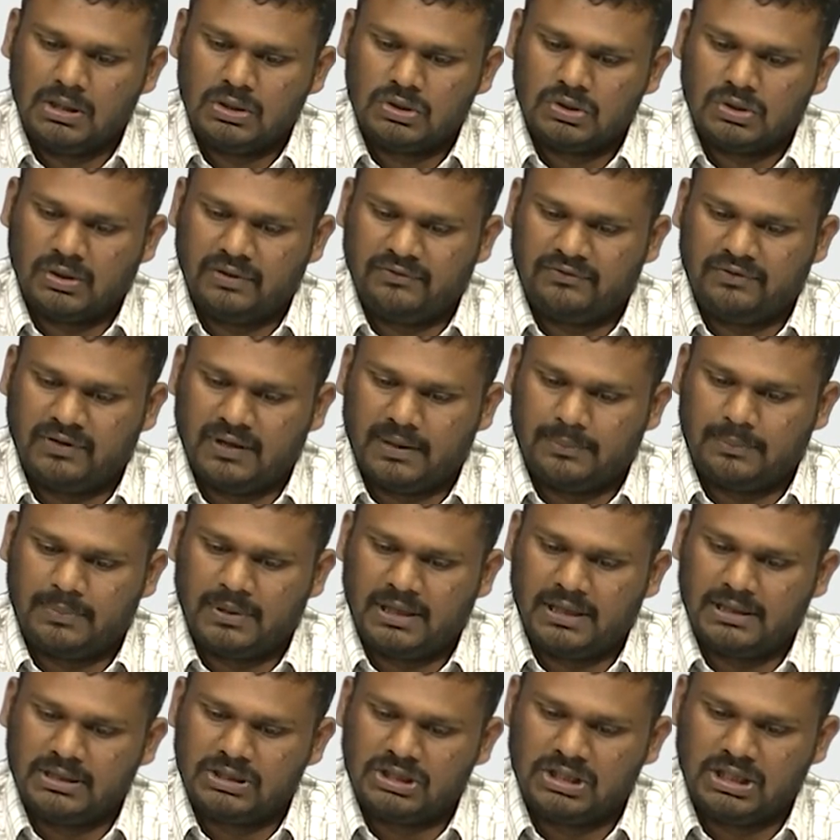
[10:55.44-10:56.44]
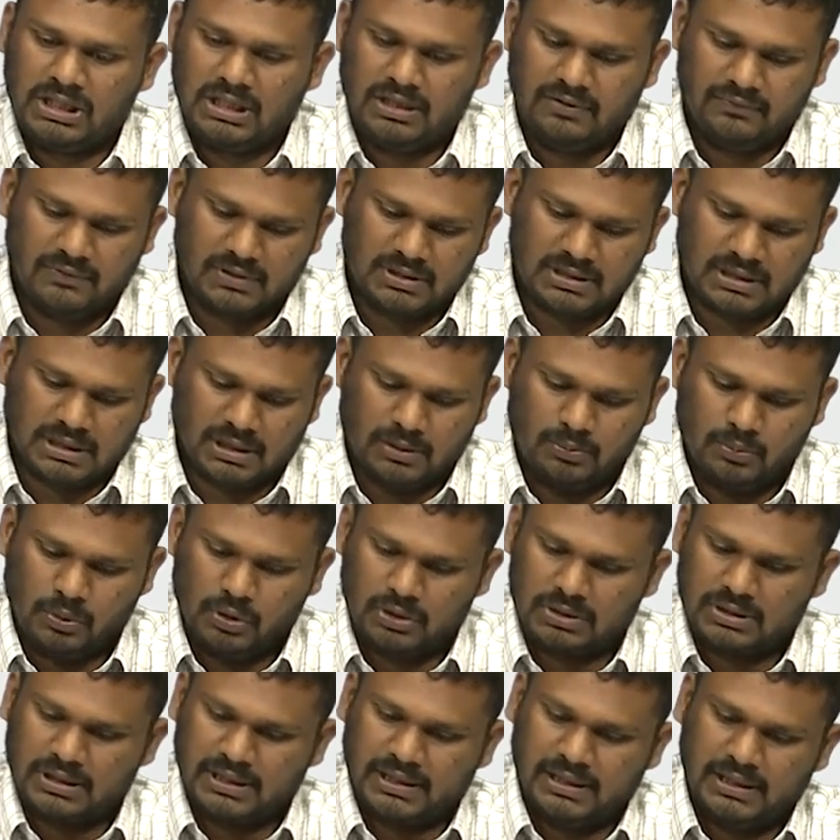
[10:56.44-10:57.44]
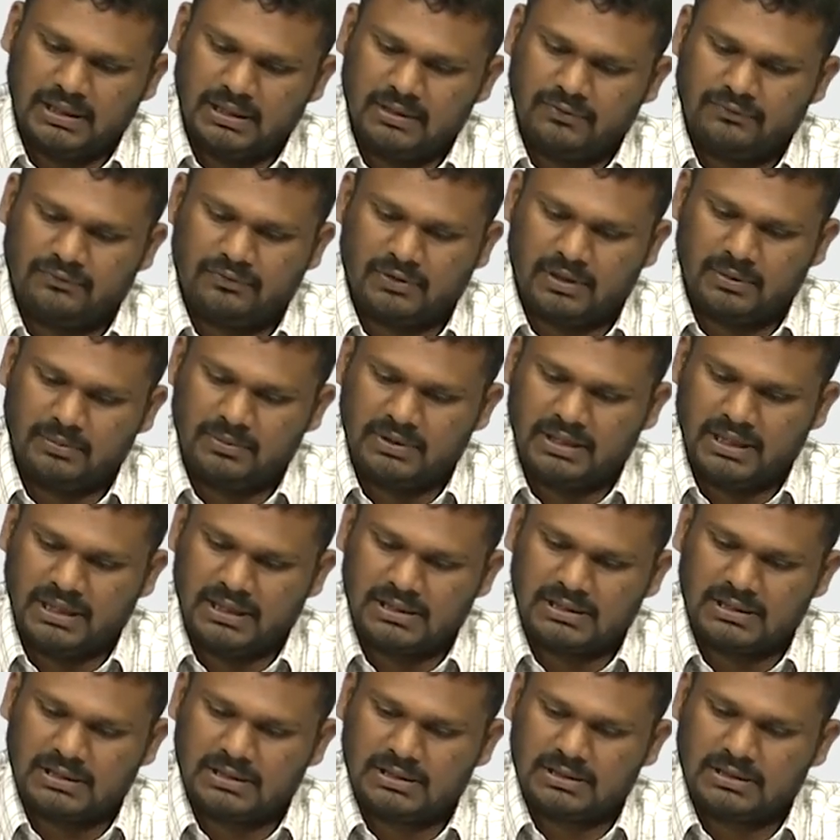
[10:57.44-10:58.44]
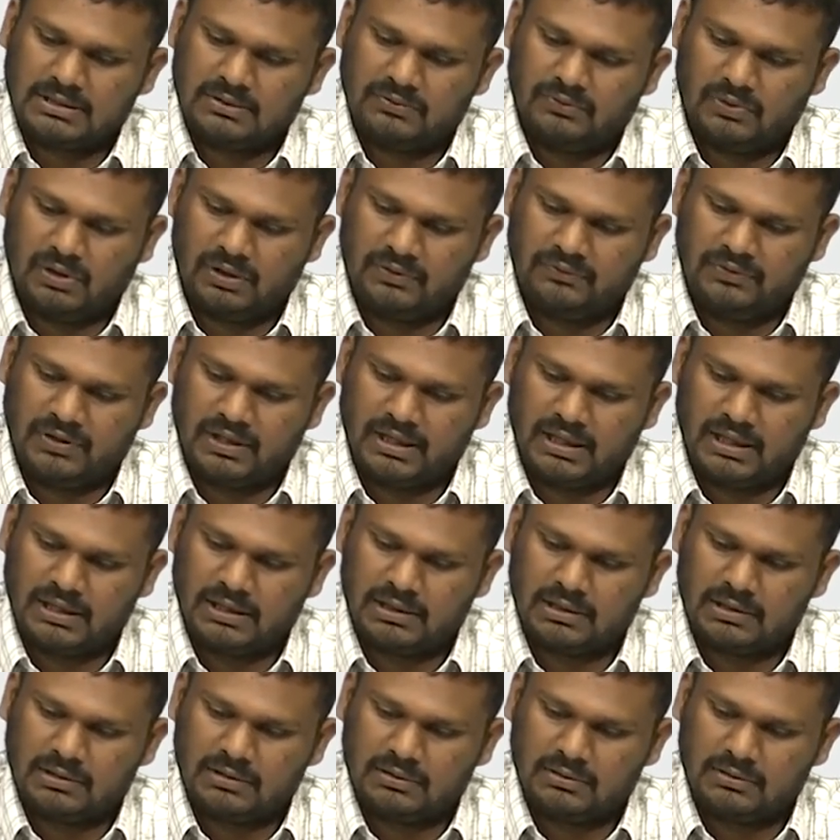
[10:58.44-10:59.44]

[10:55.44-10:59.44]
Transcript: So, if you apply G inverse on both sides, from this what we get?